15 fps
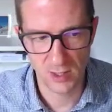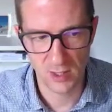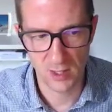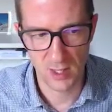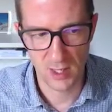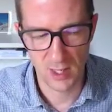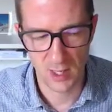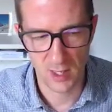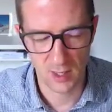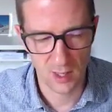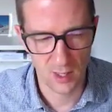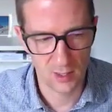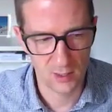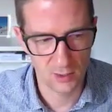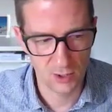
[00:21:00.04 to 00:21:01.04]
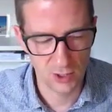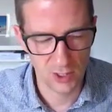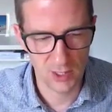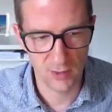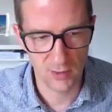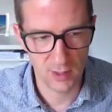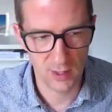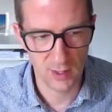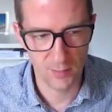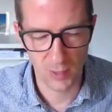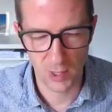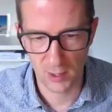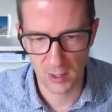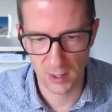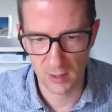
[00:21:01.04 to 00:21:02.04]
a Jira
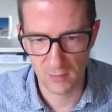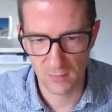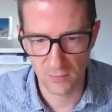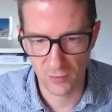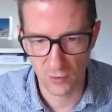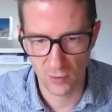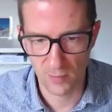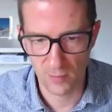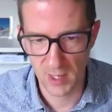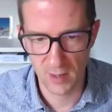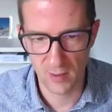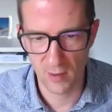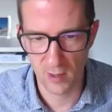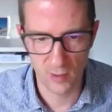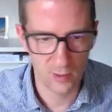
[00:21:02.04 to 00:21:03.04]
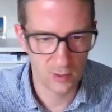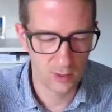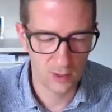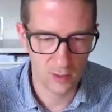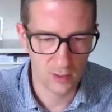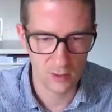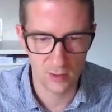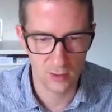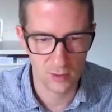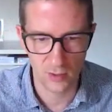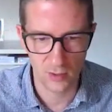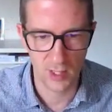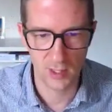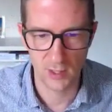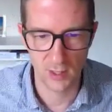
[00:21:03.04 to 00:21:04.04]
plugin for Miro, and you can
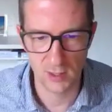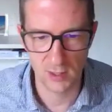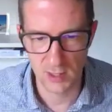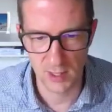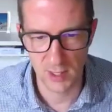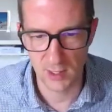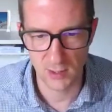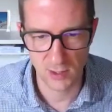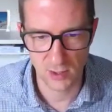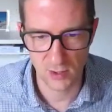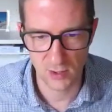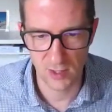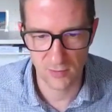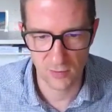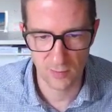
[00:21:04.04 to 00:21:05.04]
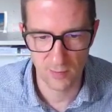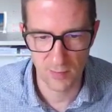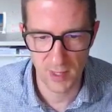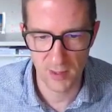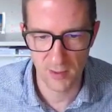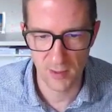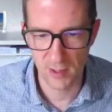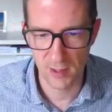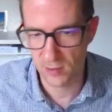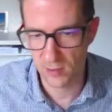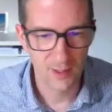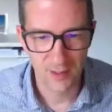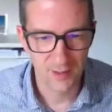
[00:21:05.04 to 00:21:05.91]
create your tickets straight from Miro.